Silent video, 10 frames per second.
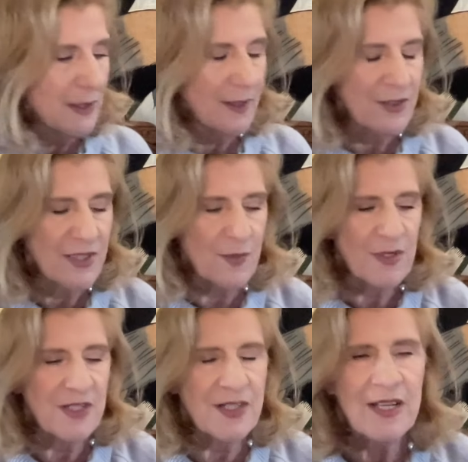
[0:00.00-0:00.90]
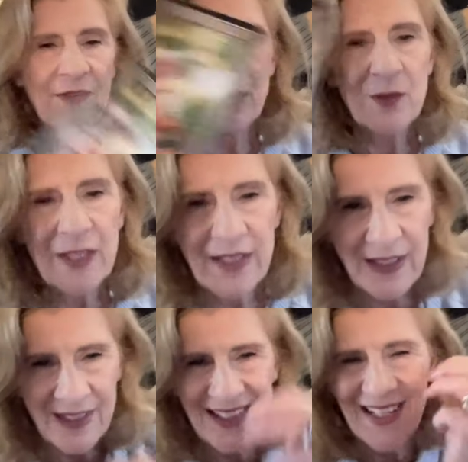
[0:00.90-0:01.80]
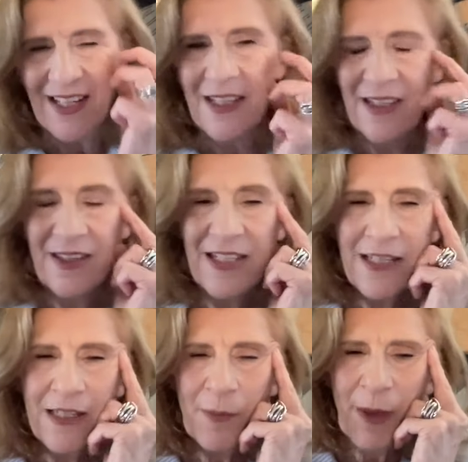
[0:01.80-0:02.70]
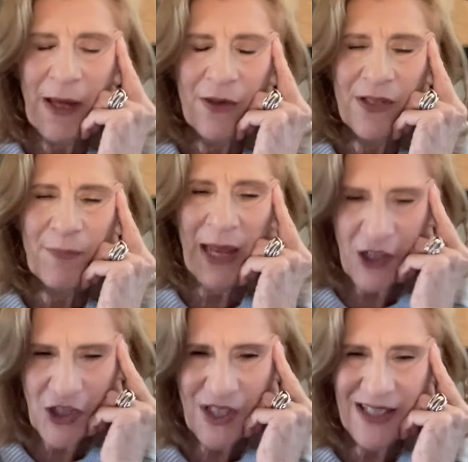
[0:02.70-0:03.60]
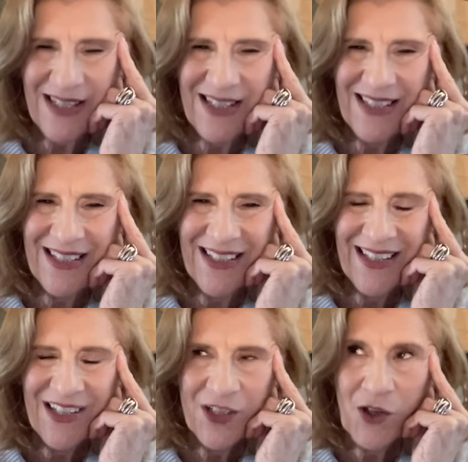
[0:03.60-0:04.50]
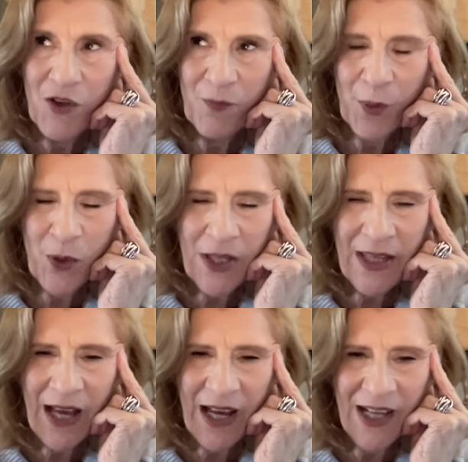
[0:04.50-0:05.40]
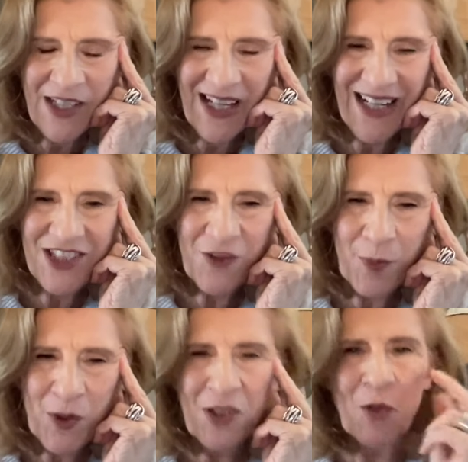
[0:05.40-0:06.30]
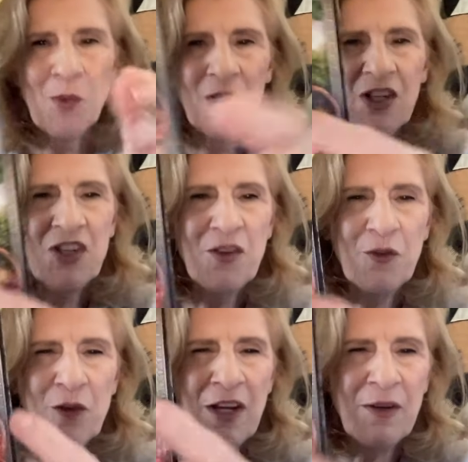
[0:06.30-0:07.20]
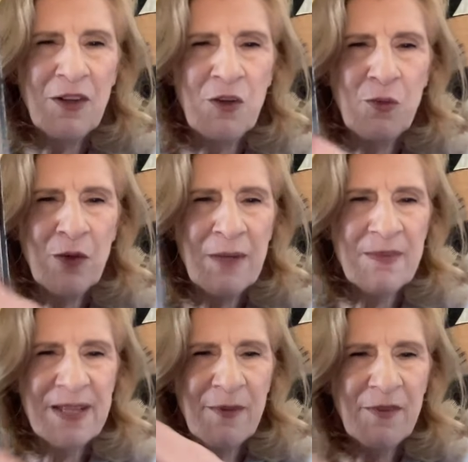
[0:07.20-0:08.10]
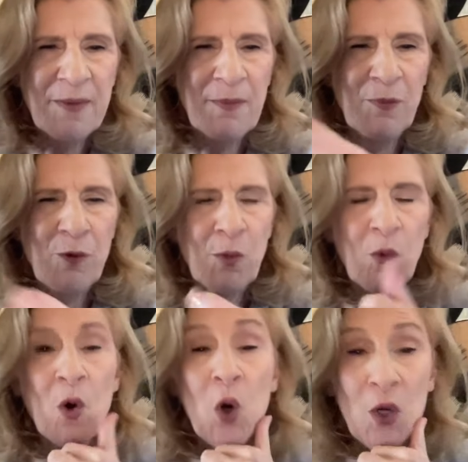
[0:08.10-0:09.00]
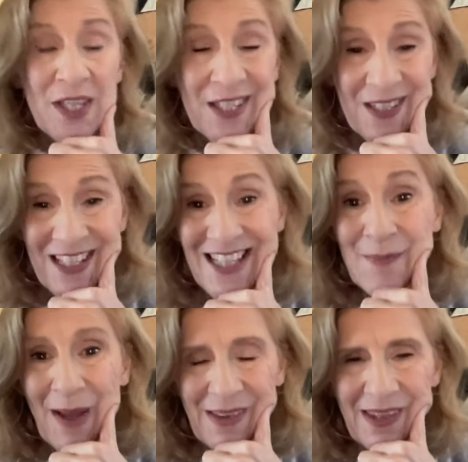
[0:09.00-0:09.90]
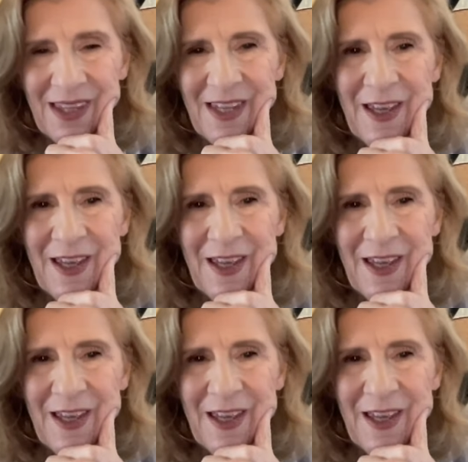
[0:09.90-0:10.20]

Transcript: I just wanted to have a look at that. This is about patience so you've put in the hard yards, you've put in the work, and you've re- you reap some of the rewards this month.